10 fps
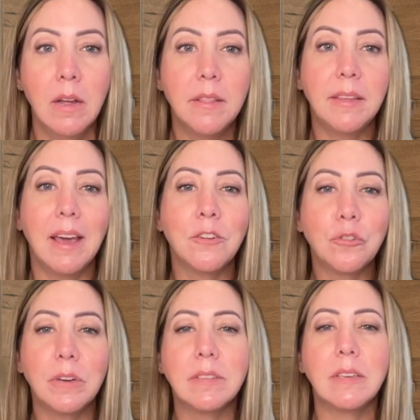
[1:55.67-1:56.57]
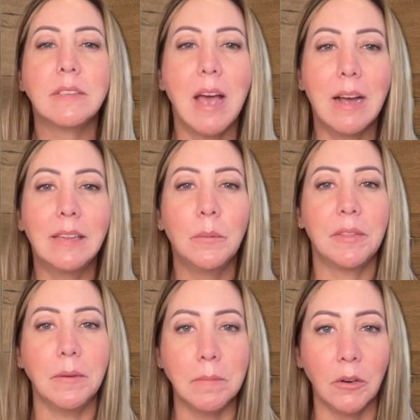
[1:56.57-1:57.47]
The entry is exactly
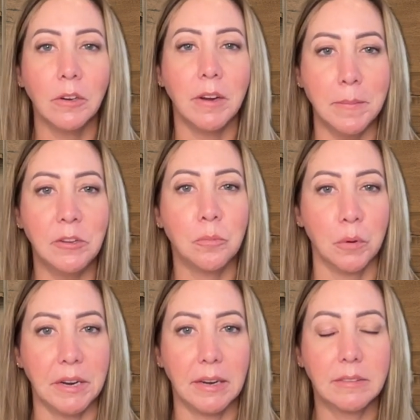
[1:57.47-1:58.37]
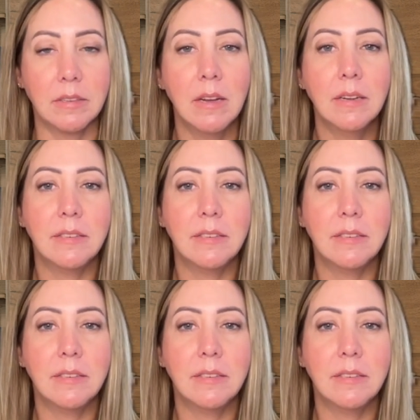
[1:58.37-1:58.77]
what the mirror image predicts.